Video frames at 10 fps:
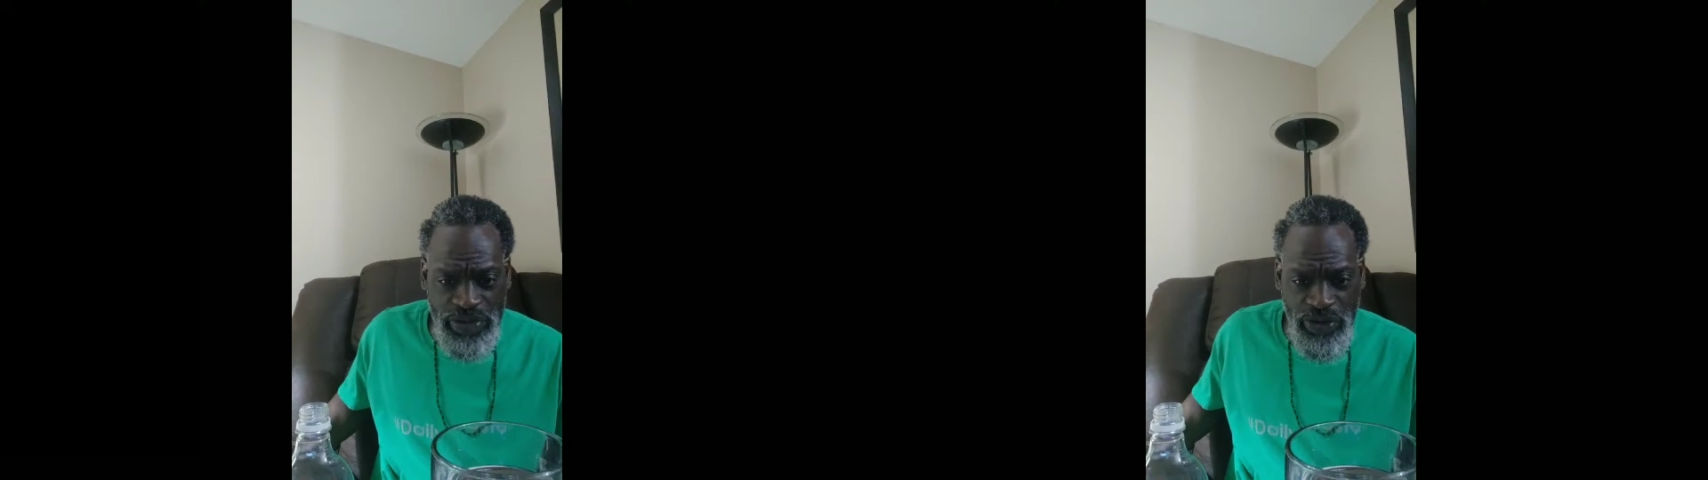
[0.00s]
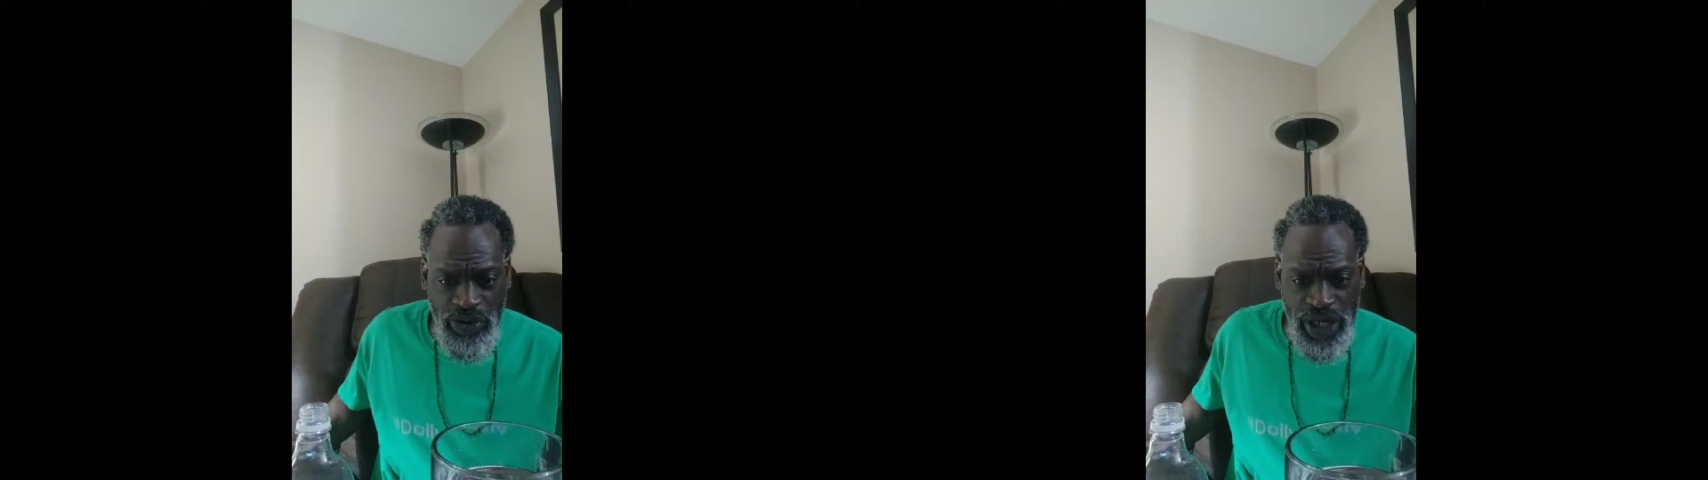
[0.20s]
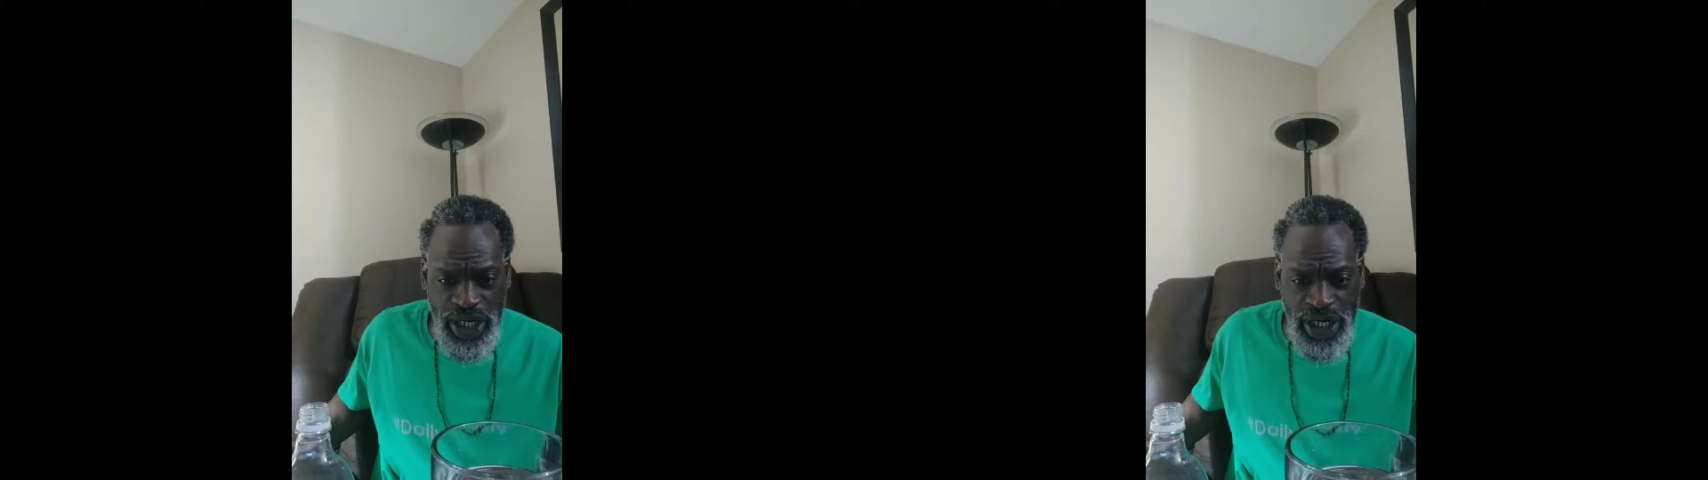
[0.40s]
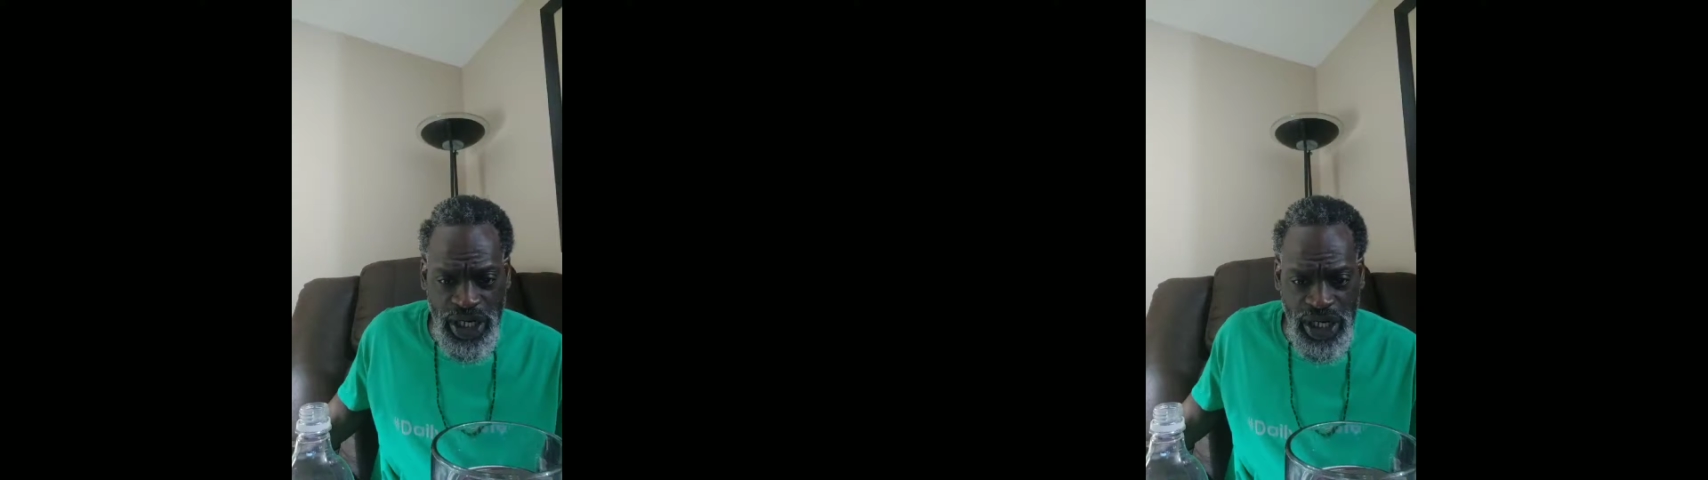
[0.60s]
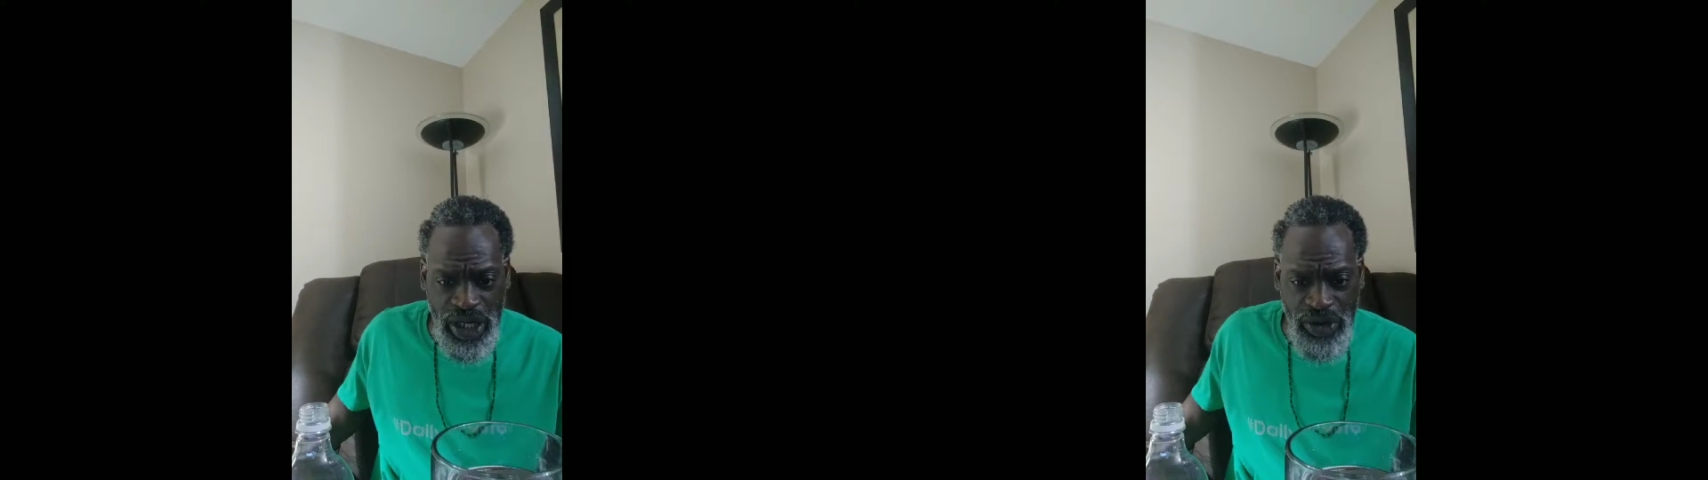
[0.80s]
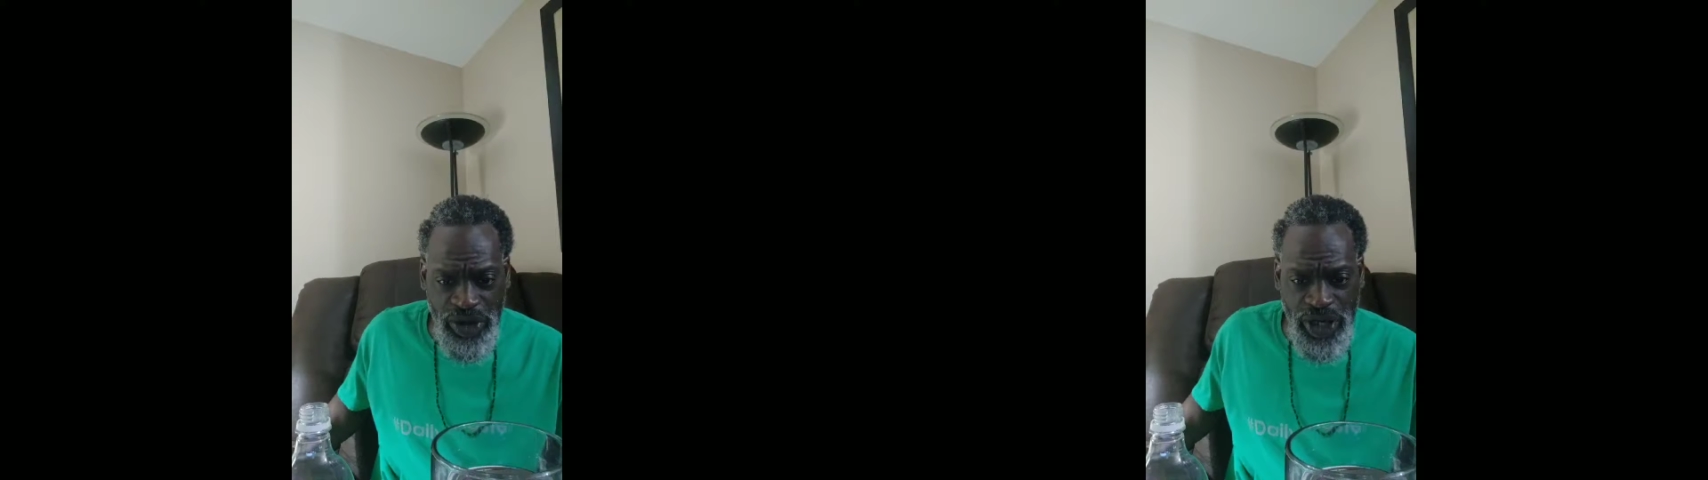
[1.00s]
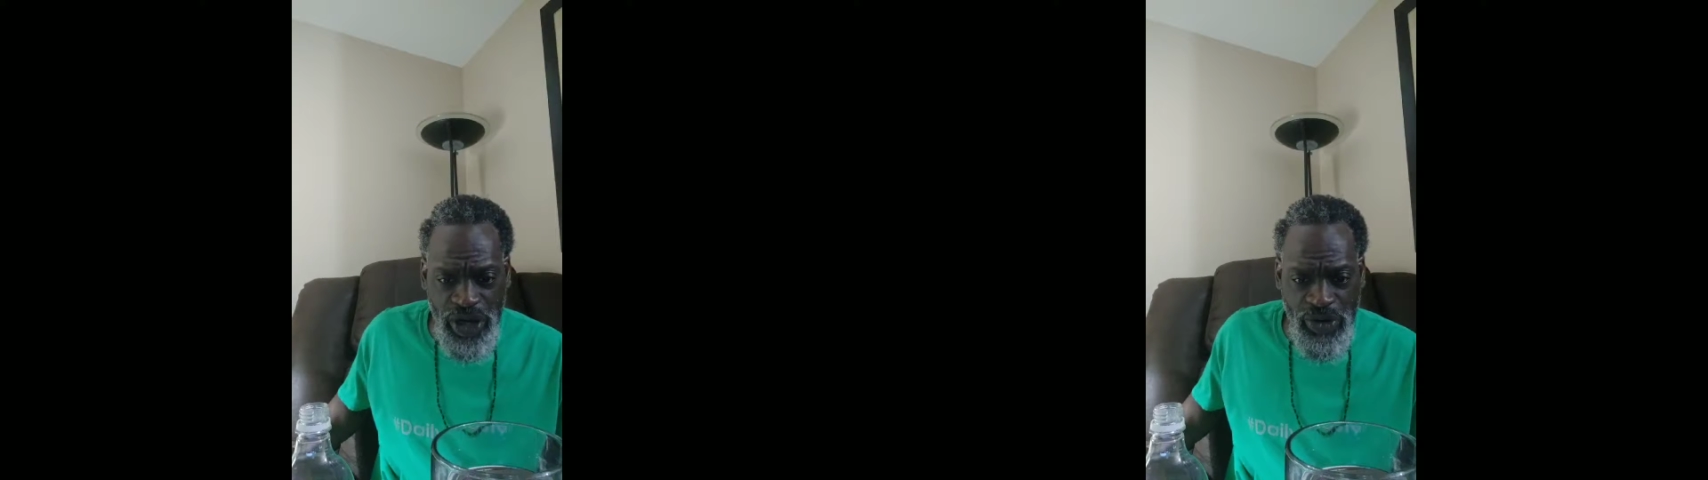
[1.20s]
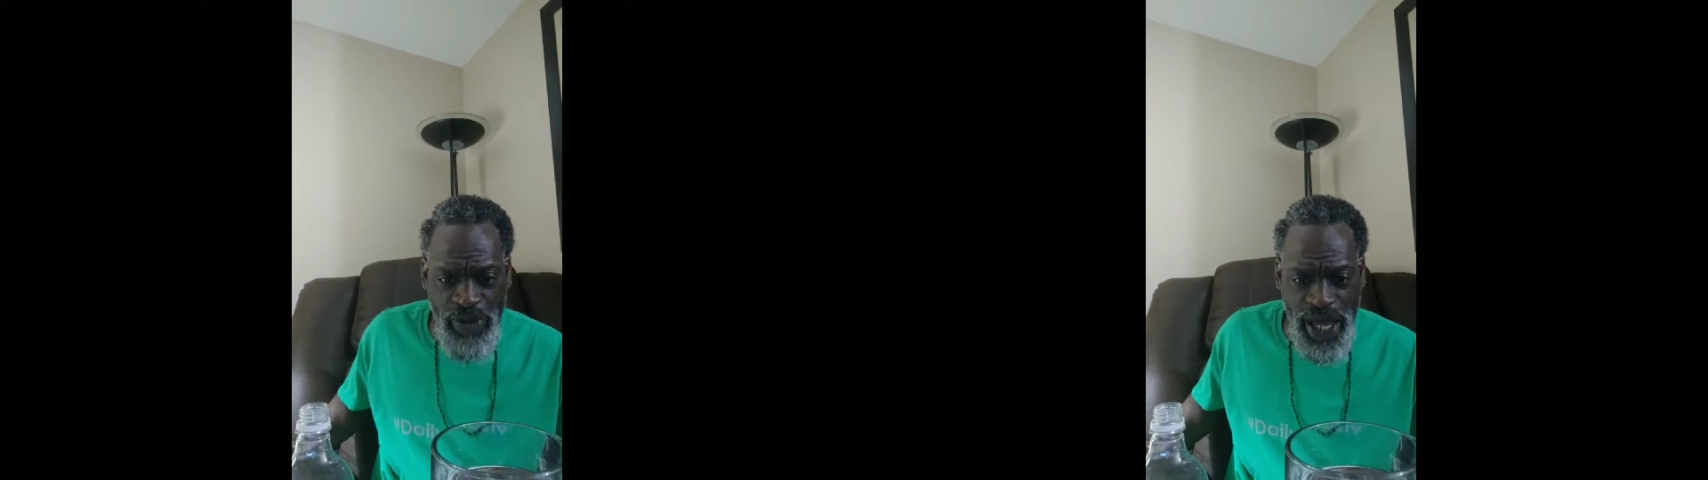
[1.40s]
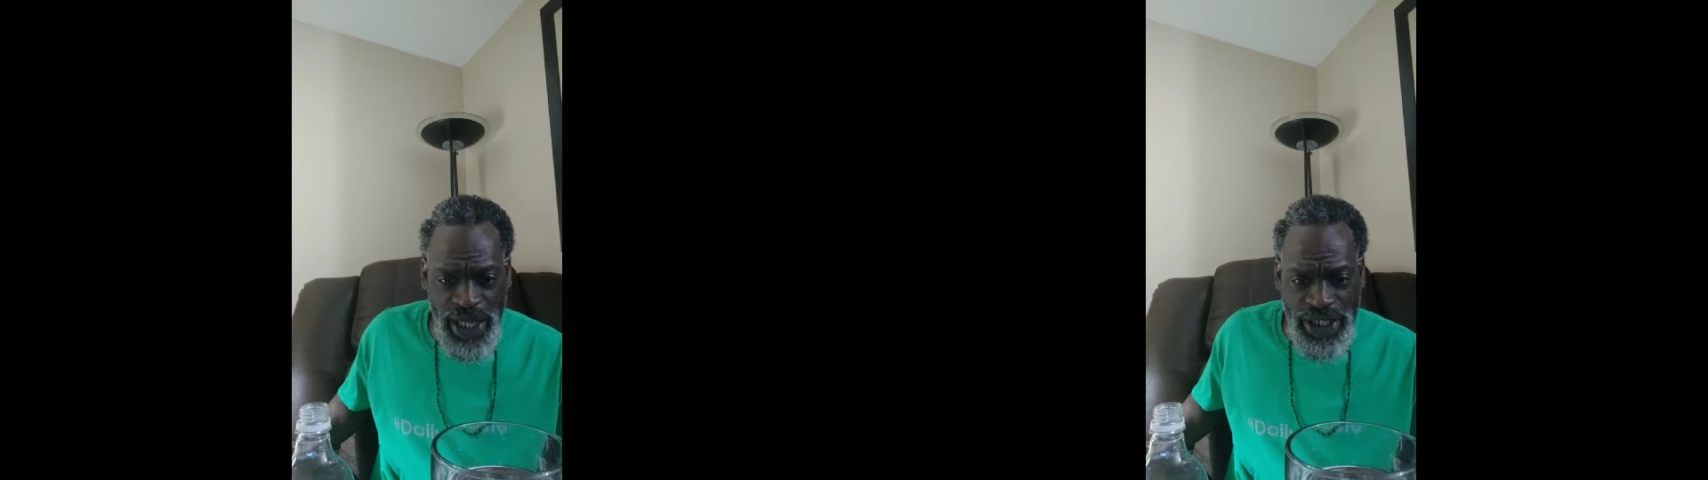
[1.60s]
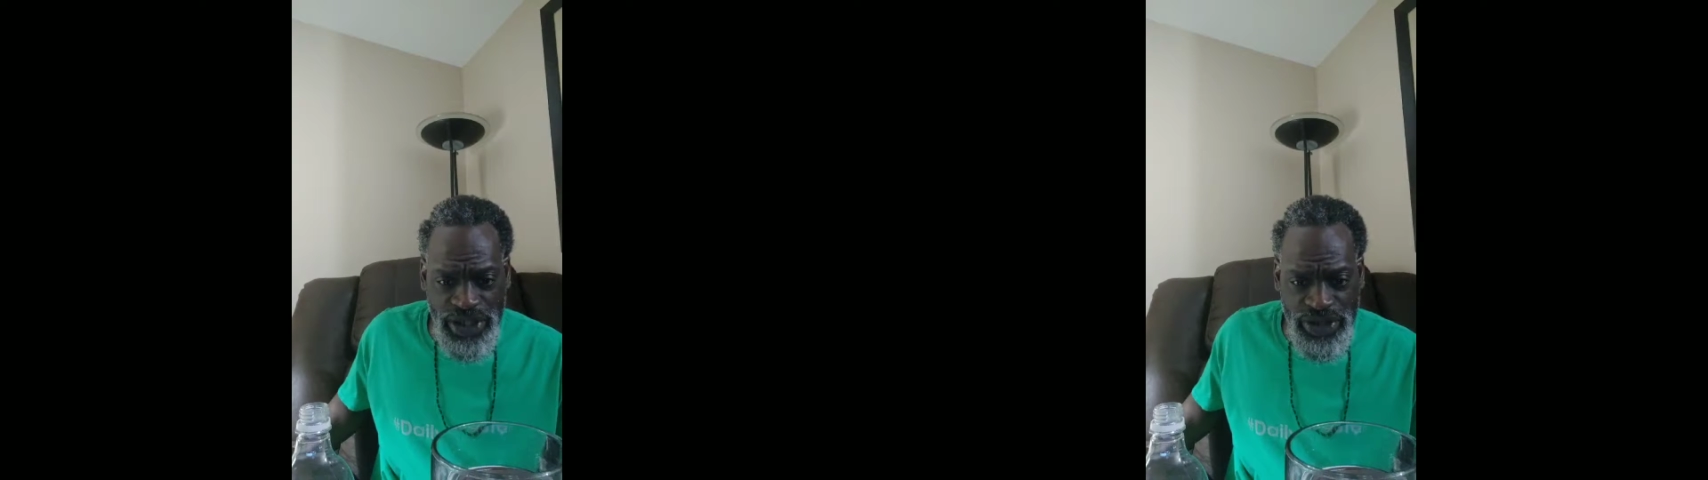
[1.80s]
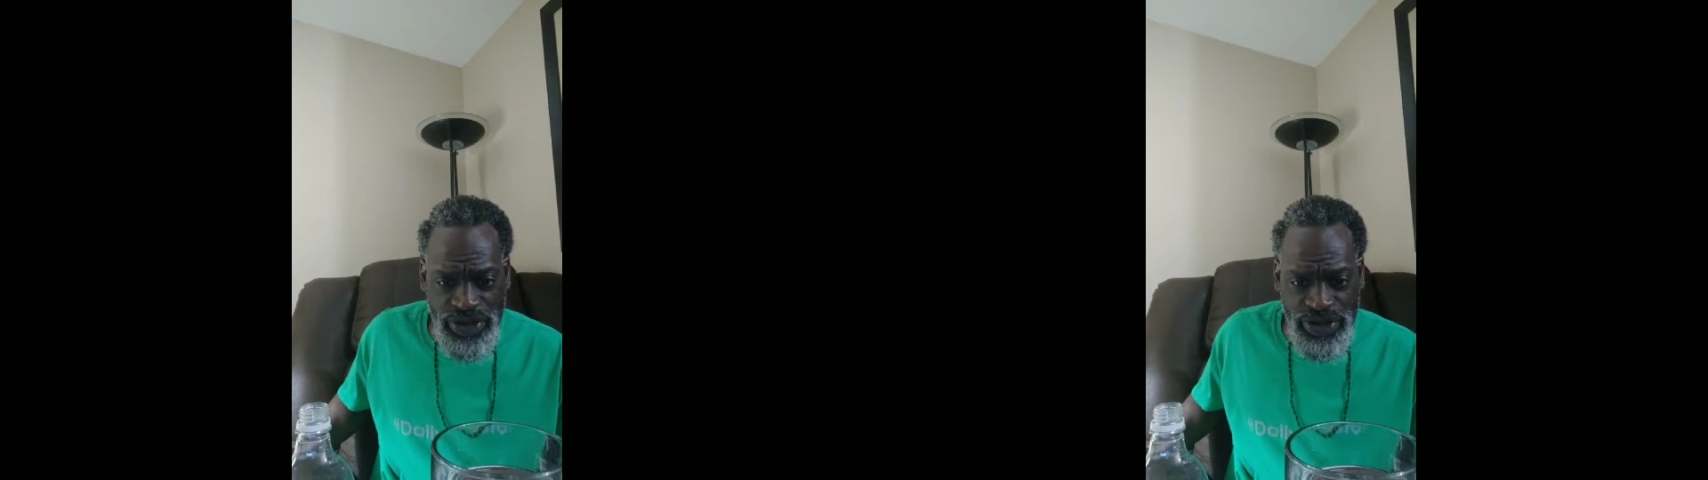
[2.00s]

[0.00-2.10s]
morning, we go back to